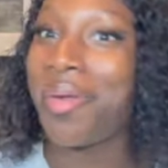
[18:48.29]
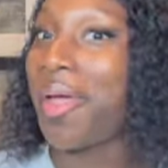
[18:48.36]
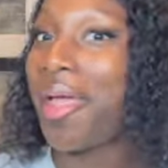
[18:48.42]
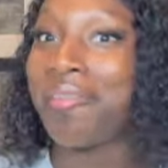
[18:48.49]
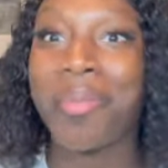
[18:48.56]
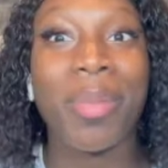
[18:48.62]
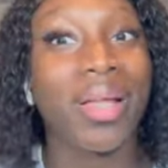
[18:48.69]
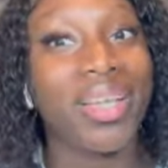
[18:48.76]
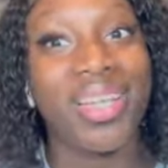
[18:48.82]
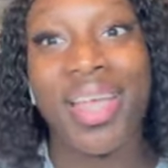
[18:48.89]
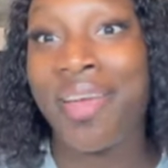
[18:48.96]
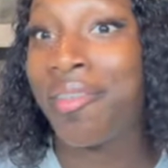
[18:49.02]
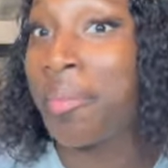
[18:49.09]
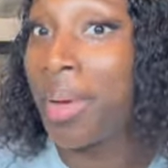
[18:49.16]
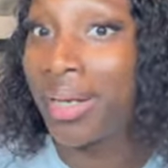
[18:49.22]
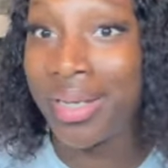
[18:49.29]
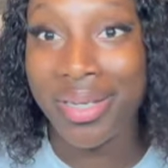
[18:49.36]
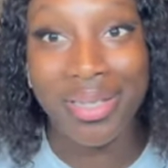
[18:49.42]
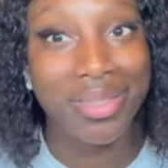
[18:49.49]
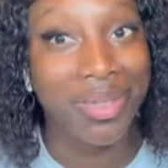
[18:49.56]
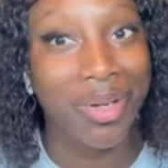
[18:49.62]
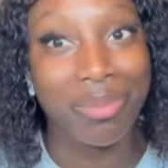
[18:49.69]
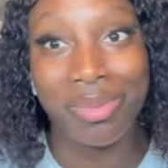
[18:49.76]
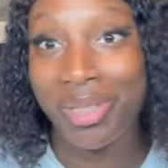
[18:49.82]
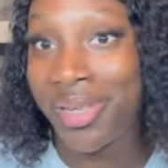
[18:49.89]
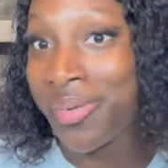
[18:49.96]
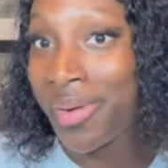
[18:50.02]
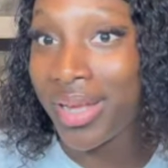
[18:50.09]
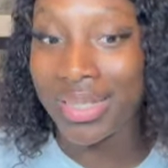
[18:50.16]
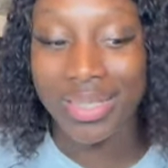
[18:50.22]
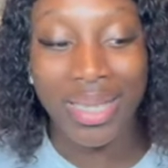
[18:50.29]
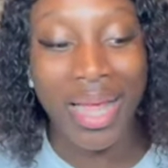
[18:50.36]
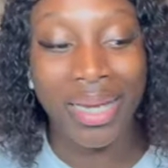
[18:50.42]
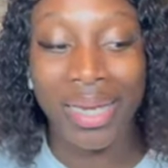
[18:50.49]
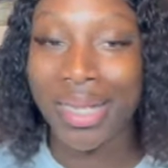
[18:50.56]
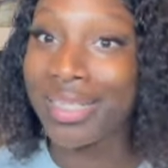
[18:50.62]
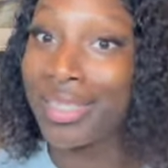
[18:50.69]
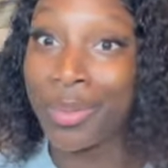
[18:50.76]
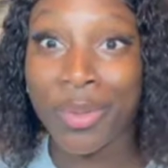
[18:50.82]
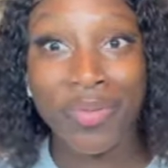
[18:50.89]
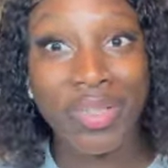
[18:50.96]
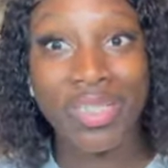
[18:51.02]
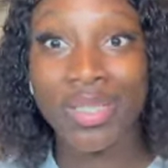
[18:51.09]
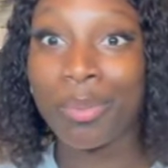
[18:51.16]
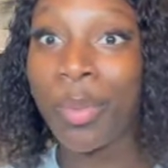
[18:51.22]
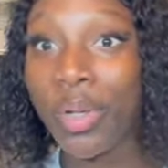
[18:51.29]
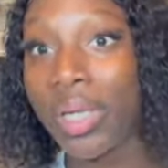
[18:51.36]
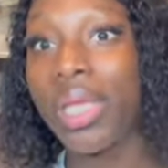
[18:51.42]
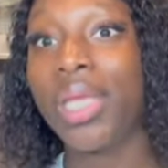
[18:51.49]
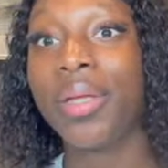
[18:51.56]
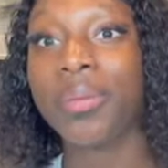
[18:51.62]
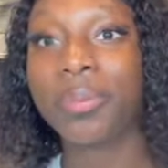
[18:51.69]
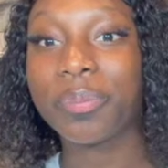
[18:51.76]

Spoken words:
everybody needs to come to US and get some of this money.